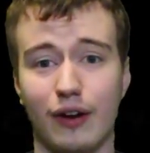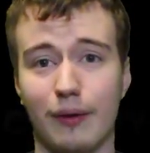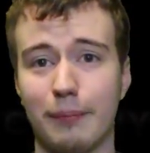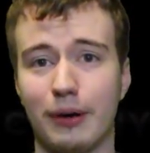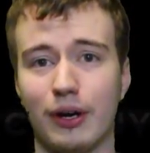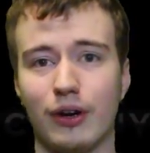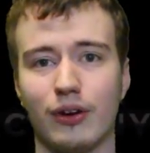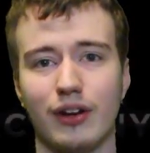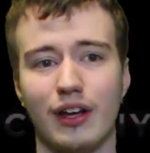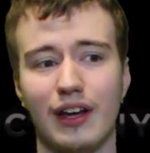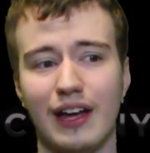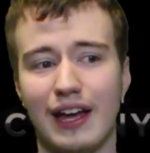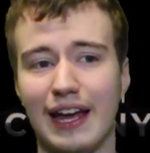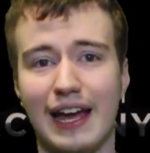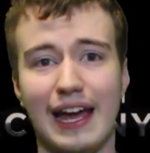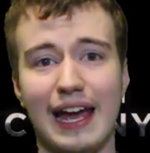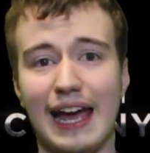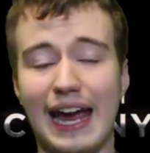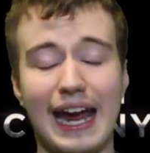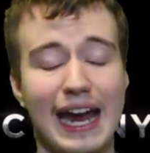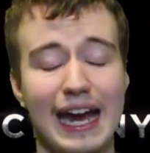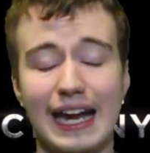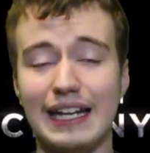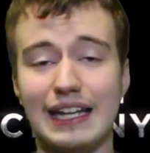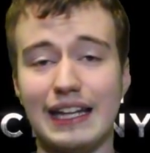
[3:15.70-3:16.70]
about
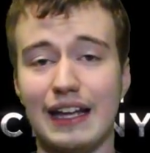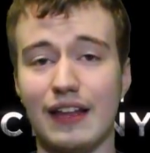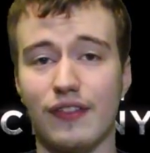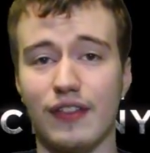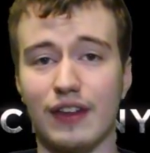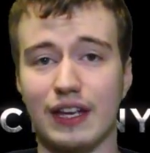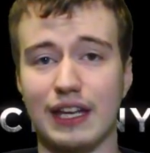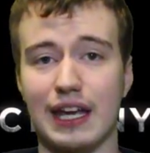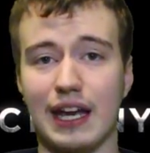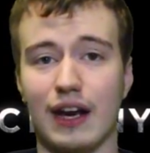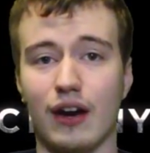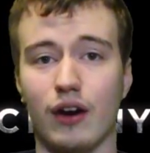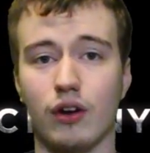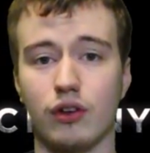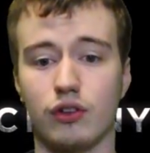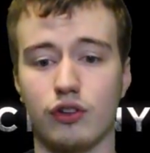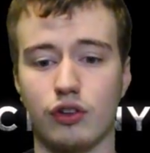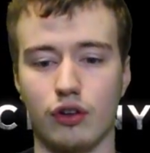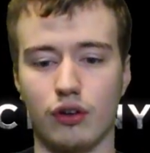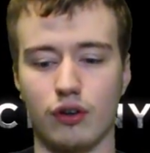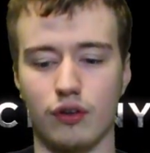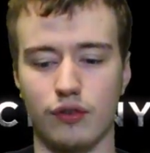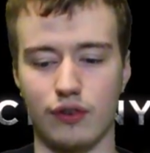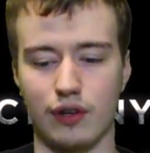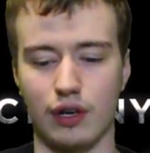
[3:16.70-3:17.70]
any of the
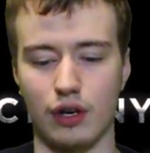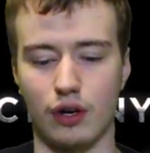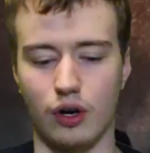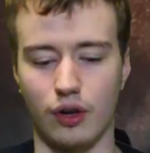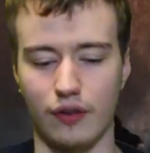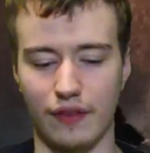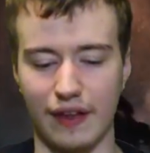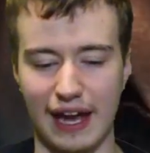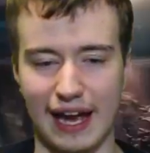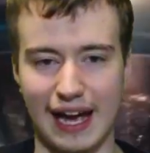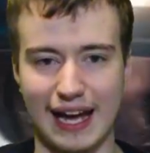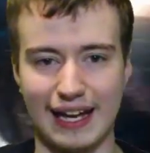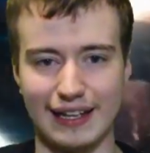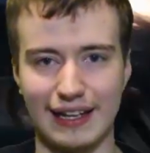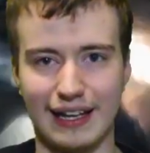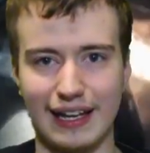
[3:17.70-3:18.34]
characters and all that,